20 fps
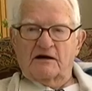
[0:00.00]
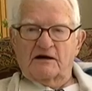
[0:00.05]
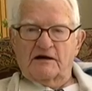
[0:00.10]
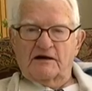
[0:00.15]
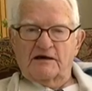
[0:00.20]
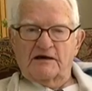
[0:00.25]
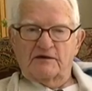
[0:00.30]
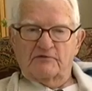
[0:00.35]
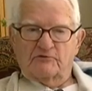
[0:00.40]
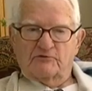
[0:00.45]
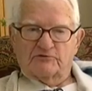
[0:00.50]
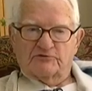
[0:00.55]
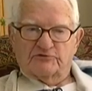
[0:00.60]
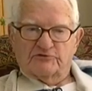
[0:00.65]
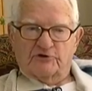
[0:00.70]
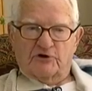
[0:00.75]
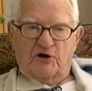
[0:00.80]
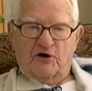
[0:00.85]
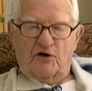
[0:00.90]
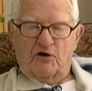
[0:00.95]
He was
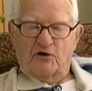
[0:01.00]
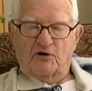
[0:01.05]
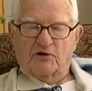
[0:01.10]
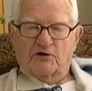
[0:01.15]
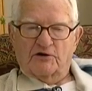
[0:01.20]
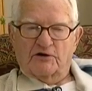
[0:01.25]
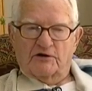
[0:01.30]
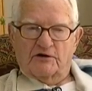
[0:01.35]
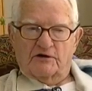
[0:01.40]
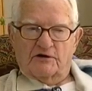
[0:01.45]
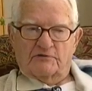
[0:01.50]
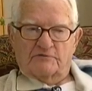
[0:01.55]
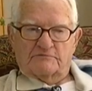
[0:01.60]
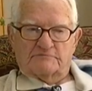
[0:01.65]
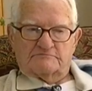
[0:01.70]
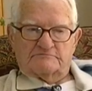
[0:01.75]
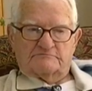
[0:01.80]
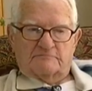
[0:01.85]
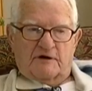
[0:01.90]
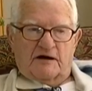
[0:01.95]
called
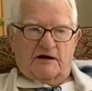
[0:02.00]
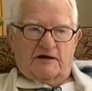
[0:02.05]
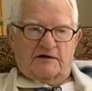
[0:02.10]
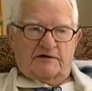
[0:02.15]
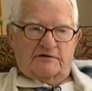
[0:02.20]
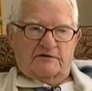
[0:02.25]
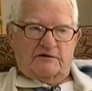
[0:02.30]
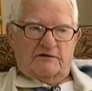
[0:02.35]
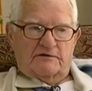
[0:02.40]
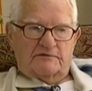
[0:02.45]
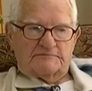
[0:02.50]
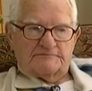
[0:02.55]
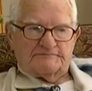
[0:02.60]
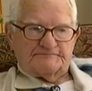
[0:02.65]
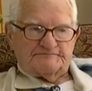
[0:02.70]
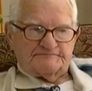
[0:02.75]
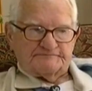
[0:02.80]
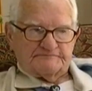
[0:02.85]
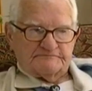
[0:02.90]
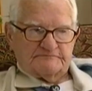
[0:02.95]
by
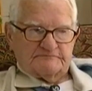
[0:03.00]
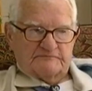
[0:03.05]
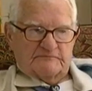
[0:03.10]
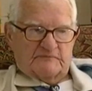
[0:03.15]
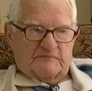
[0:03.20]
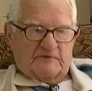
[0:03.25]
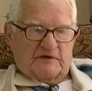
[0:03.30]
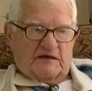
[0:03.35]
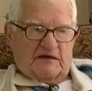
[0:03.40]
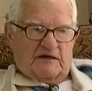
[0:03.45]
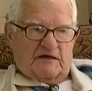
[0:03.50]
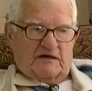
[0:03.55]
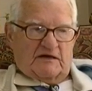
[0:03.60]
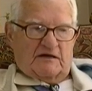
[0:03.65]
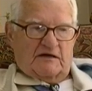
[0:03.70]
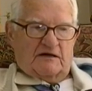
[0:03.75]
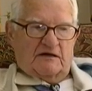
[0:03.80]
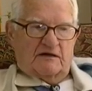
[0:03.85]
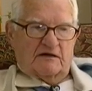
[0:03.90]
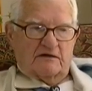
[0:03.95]

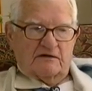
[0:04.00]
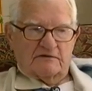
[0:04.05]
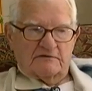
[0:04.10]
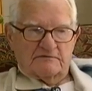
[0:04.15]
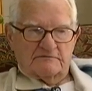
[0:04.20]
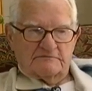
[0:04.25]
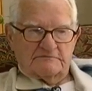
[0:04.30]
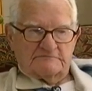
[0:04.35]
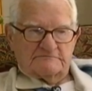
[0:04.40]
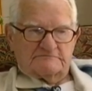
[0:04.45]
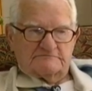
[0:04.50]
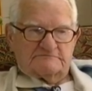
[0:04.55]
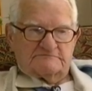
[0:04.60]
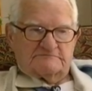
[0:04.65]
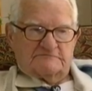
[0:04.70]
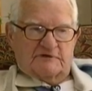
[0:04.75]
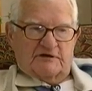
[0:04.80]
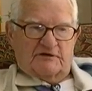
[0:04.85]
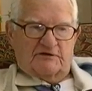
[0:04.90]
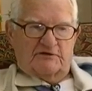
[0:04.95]

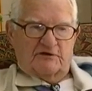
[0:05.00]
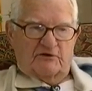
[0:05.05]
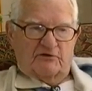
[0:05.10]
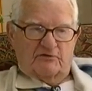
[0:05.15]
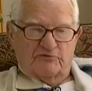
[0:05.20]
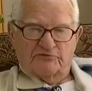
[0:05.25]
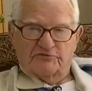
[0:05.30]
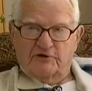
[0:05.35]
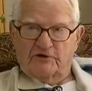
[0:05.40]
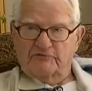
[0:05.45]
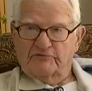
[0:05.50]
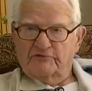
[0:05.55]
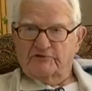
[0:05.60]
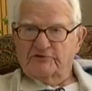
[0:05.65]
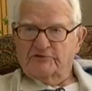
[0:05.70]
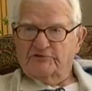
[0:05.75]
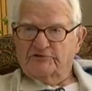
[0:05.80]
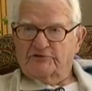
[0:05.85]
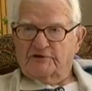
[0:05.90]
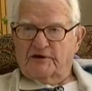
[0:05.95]
some of
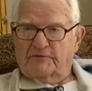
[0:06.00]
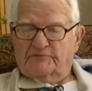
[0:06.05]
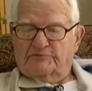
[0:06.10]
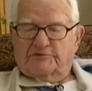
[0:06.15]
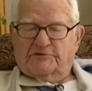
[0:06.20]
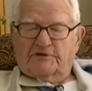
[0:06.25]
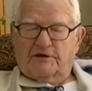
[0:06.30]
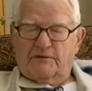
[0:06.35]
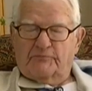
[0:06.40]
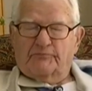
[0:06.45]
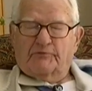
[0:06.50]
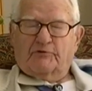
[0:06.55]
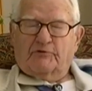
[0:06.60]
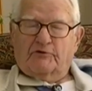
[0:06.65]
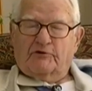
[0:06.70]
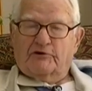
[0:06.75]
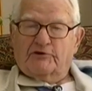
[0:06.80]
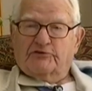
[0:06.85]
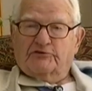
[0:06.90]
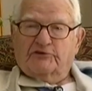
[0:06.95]
his
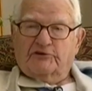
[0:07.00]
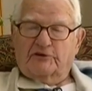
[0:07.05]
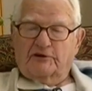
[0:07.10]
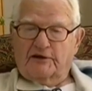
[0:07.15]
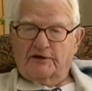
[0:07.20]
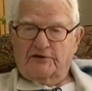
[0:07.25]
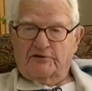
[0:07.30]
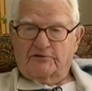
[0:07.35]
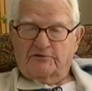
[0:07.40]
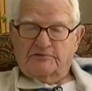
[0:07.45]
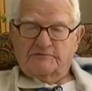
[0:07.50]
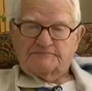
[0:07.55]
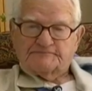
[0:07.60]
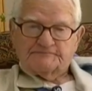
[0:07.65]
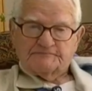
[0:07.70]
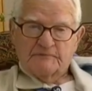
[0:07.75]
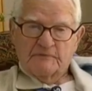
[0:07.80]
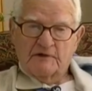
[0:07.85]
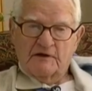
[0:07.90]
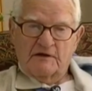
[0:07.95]
contemporaries and later
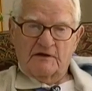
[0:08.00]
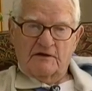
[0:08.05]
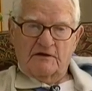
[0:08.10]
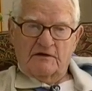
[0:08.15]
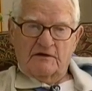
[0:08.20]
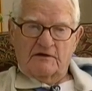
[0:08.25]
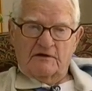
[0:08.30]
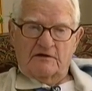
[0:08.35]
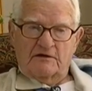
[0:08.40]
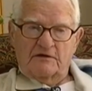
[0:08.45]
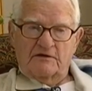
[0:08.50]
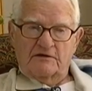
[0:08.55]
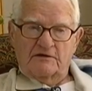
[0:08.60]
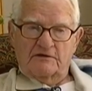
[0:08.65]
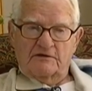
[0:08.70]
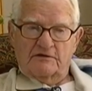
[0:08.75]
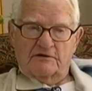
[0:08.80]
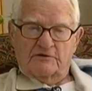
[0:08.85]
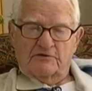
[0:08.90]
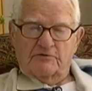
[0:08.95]

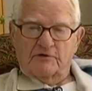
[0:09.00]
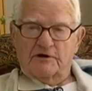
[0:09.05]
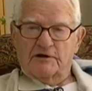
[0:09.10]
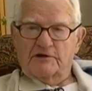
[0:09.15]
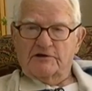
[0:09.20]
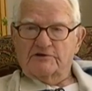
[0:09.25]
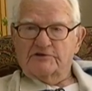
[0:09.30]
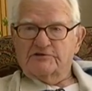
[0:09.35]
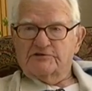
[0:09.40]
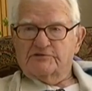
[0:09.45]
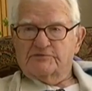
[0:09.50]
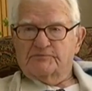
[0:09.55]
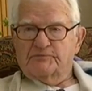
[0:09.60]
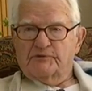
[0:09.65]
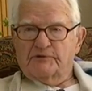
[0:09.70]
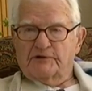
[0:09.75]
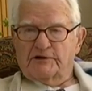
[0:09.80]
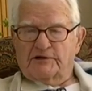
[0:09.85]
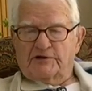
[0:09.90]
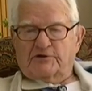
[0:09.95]
the greatest
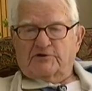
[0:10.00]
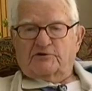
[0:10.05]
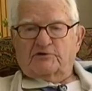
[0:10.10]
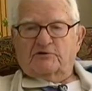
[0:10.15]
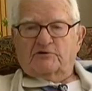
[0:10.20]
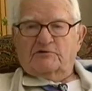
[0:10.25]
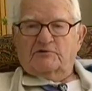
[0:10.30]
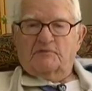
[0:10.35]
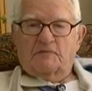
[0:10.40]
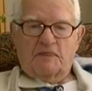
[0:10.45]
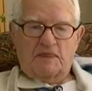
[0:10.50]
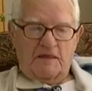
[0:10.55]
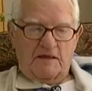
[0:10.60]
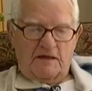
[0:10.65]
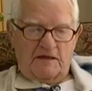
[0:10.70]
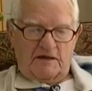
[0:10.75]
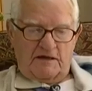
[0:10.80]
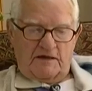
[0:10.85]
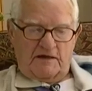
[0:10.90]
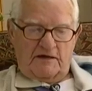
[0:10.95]
political
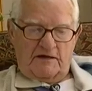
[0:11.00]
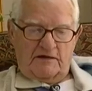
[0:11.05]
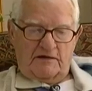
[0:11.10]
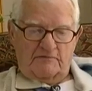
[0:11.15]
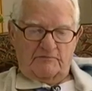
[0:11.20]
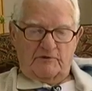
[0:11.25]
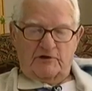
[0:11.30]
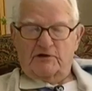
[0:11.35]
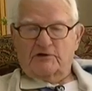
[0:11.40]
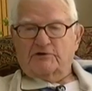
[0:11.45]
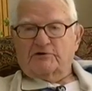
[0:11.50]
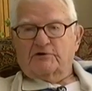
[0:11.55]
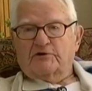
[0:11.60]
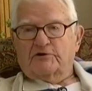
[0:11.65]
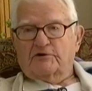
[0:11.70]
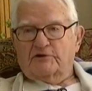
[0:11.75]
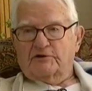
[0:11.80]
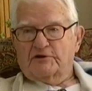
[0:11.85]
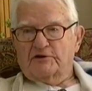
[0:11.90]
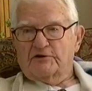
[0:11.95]
and
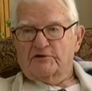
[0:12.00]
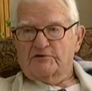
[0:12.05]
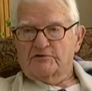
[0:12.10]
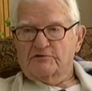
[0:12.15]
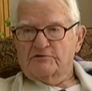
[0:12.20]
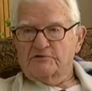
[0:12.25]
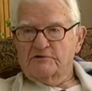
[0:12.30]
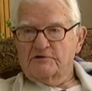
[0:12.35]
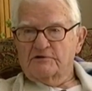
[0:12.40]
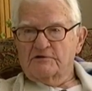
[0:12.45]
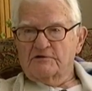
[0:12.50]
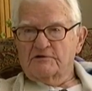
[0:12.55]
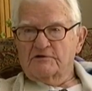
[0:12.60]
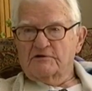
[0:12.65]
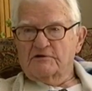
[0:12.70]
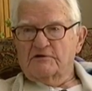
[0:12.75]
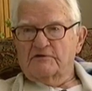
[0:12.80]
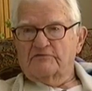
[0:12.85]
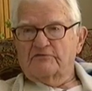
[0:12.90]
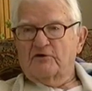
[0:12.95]
military leader
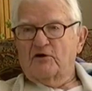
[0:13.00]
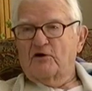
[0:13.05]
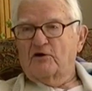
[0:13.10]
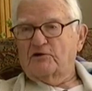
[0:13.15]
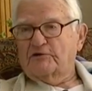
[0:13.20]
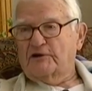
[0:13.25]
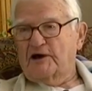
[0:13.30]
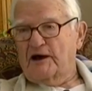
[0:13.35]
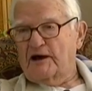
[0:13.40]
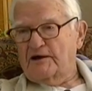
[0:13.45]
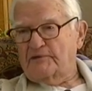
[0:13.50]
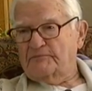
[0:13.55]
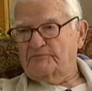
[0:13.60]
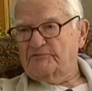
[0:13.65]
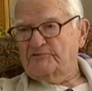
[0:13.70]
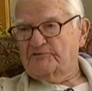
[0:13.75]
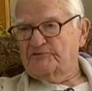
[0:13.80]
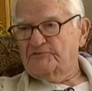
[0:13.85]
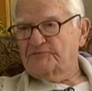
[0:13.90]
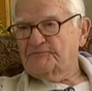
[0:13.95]
of all
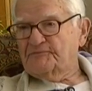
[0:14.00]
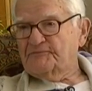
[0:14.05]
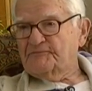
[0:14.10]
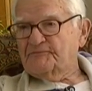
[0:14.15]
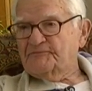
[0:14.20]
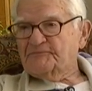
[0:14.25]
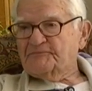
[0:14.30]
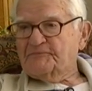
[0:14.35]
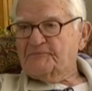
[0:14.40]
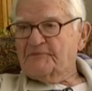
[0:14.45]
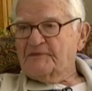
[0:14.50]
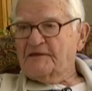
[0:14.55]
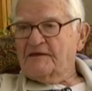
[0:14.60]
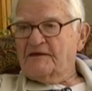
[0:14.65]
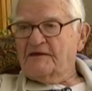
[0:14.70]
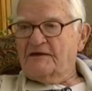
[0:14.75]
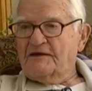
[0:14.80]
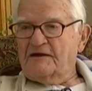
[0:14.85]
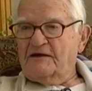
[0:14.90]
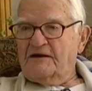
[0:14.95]
times.
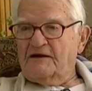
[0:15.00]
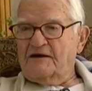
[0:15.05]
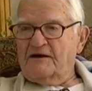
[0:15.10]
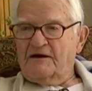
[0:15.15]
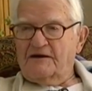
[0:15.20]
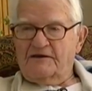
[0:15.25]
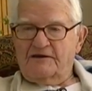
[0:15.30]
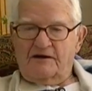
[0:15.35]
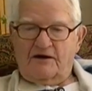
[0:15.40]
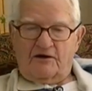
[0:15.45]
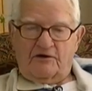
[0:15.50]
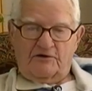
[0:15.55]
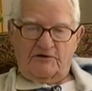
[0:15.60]
Now,